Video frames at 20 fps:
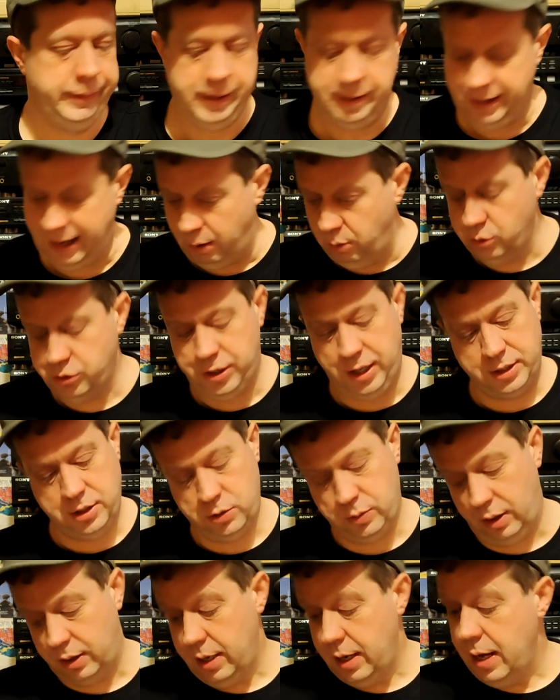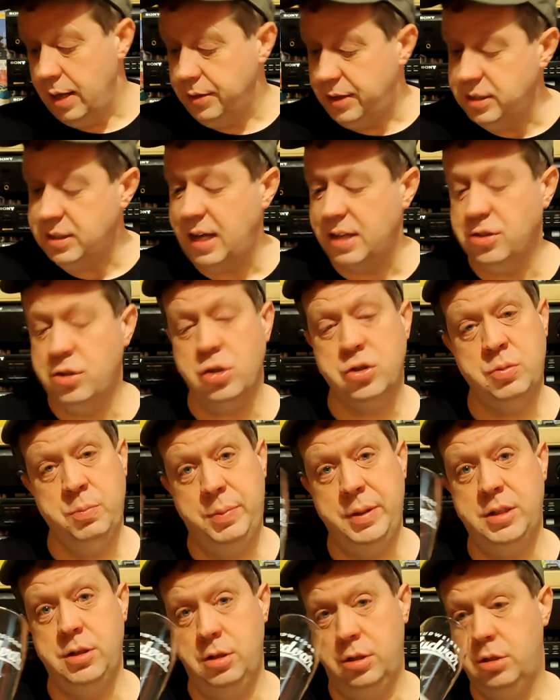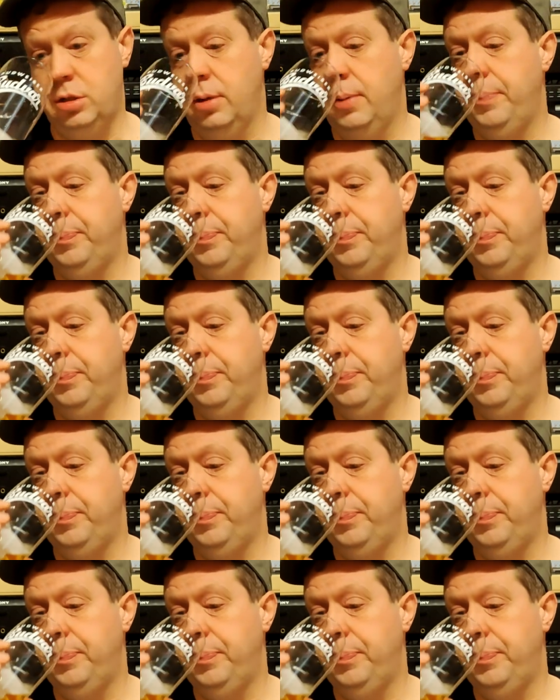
And that one's nice as well. This has got some bitterness to